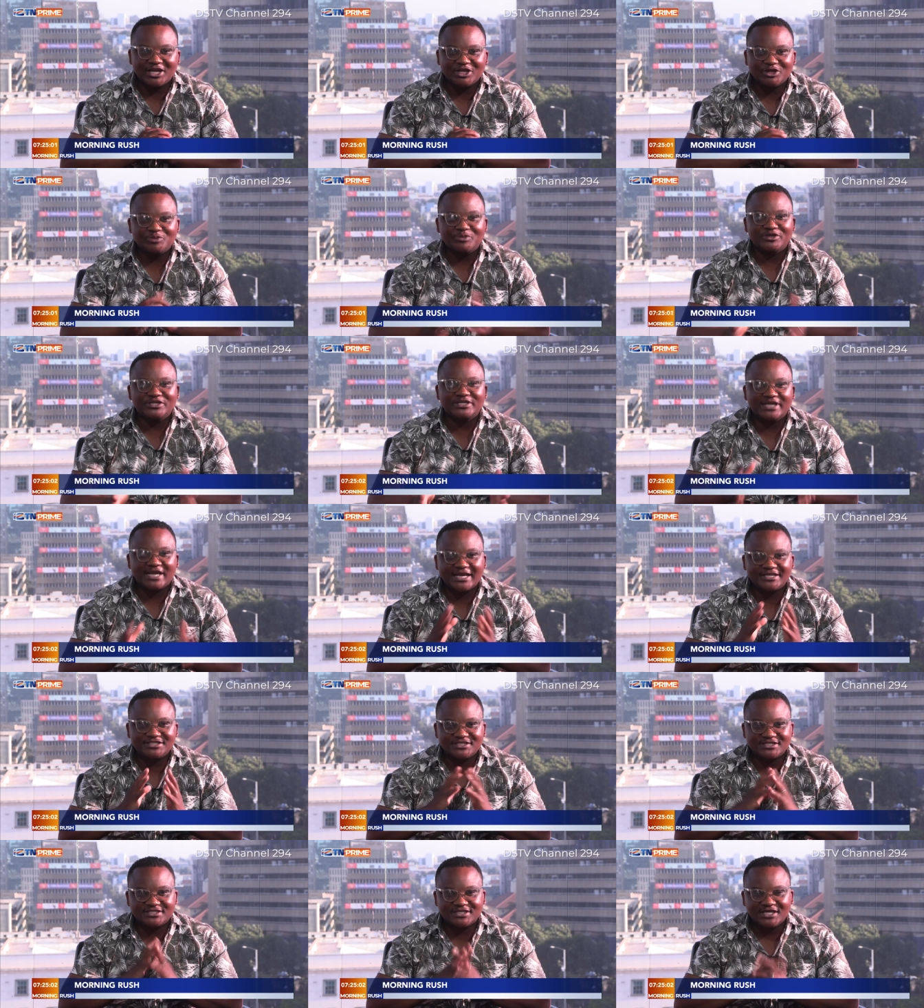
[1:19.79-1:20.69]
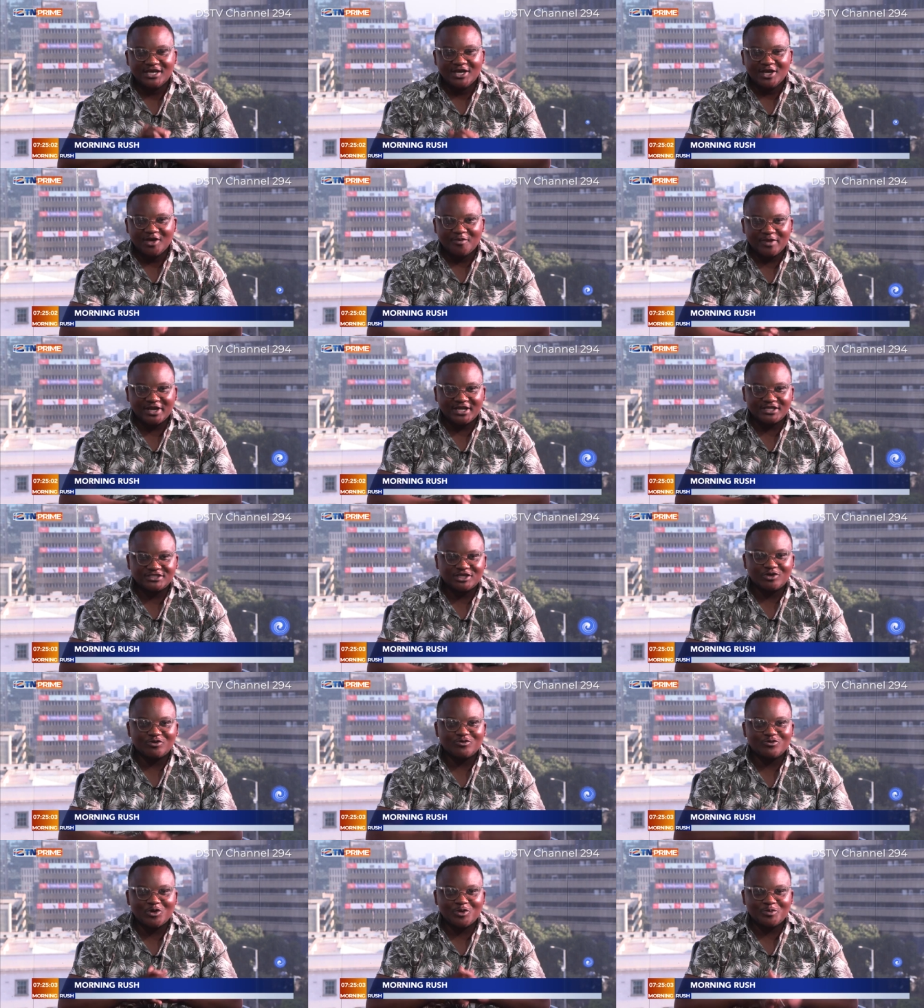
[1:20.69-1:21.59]
Communications Manager,
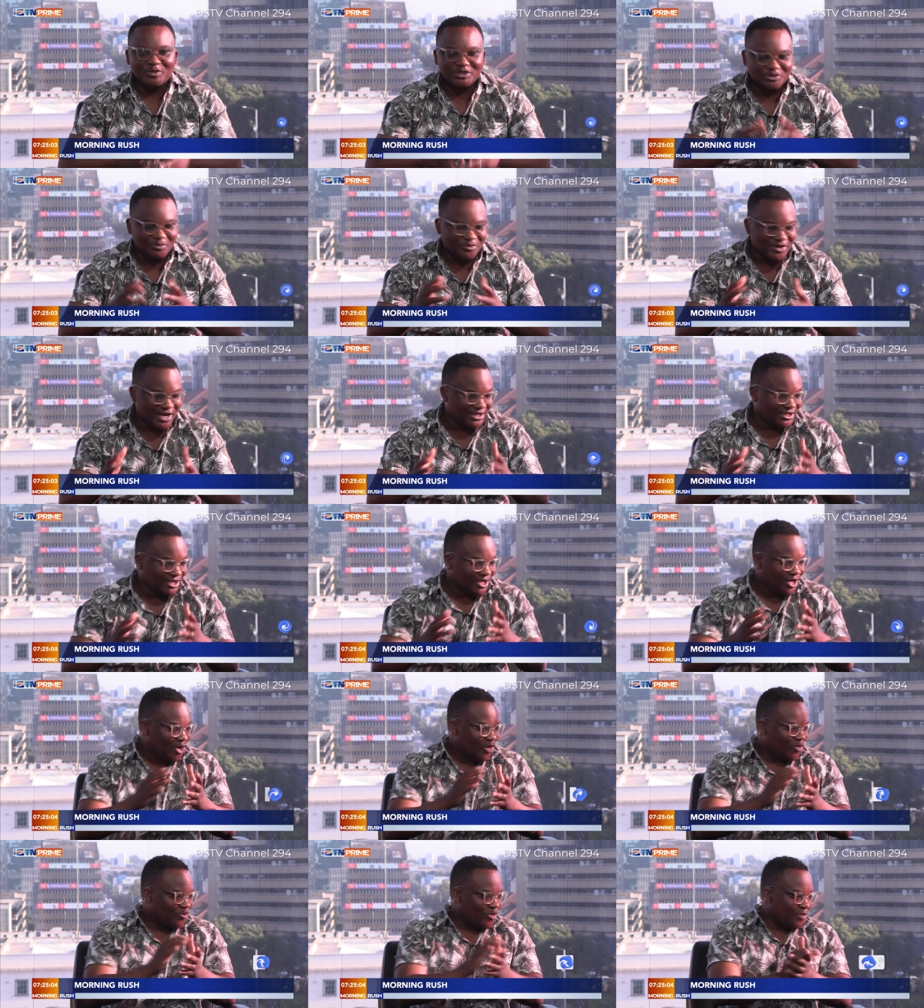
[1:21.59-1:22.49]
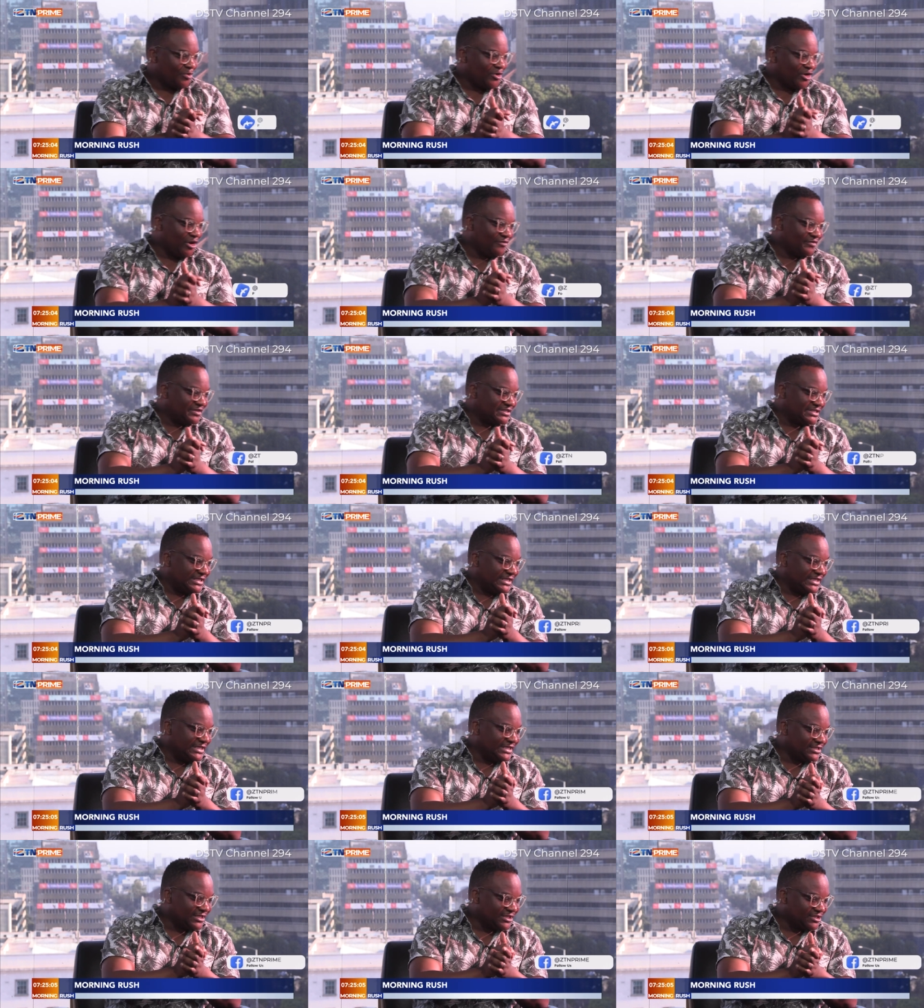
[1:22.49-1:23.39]
Robbie Du Rand. Robbie,
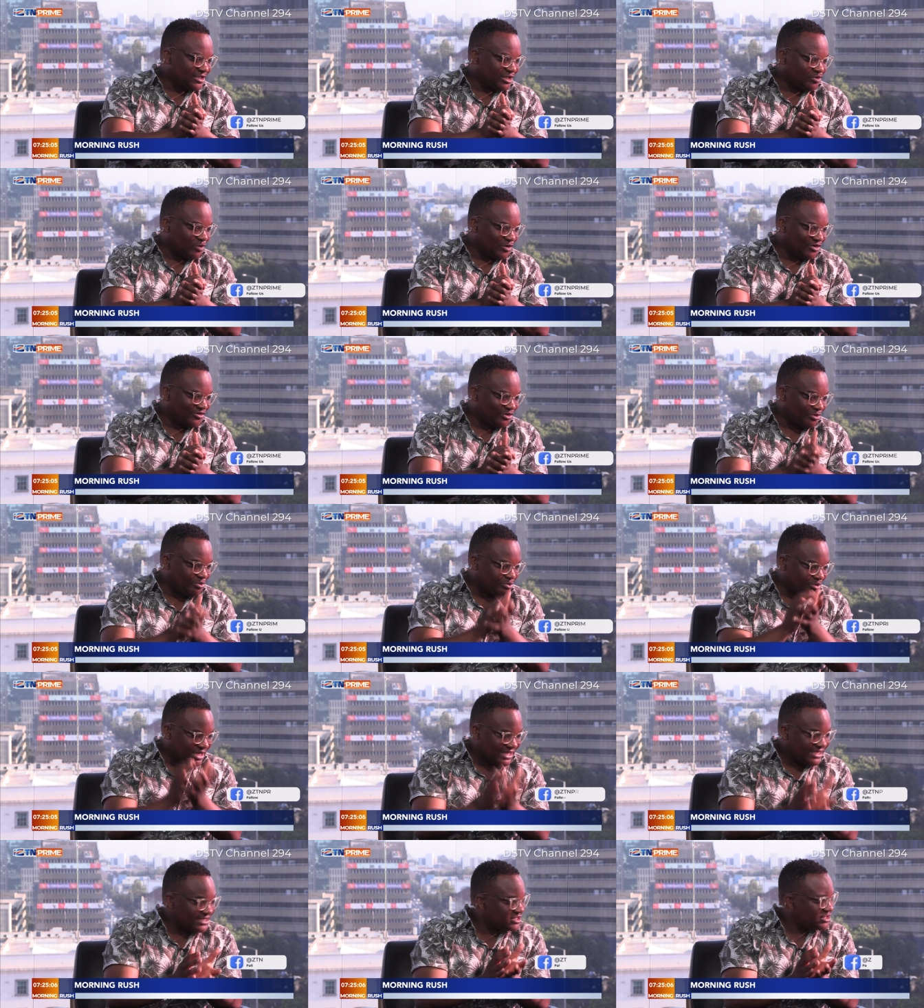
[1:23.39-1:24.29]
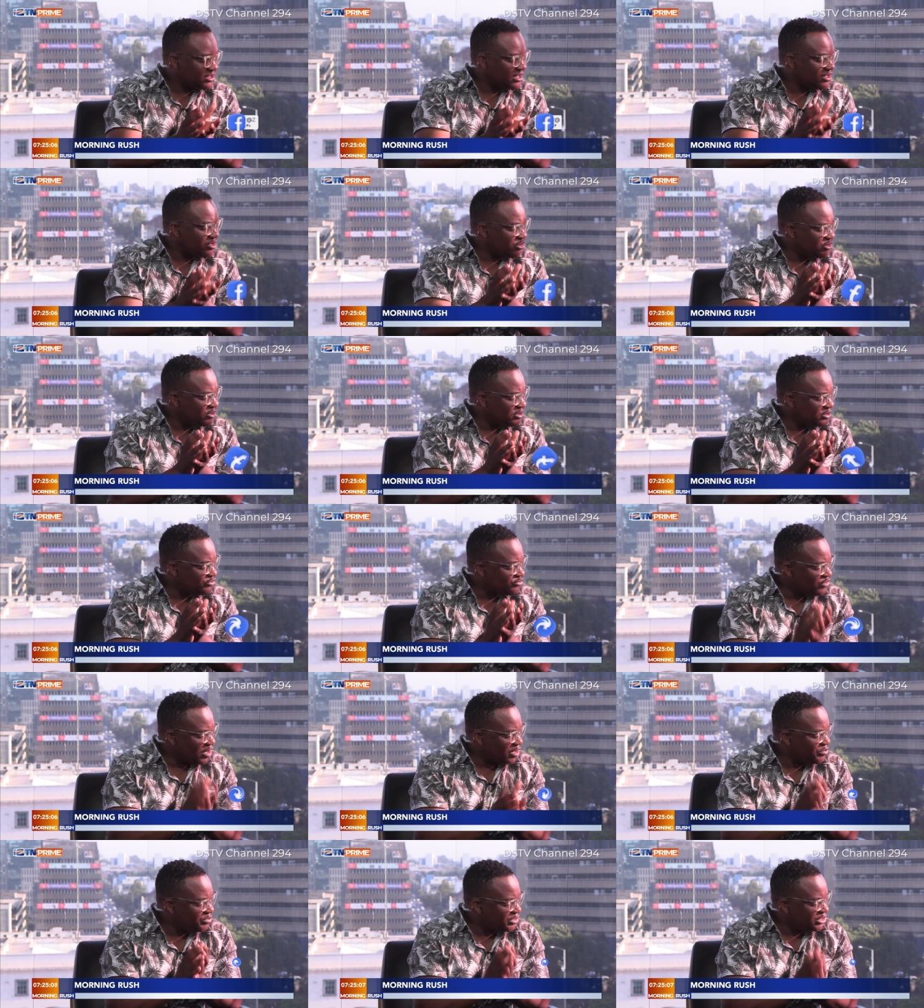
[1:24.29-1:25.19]
obviously, this is one of the biggest uh, rugby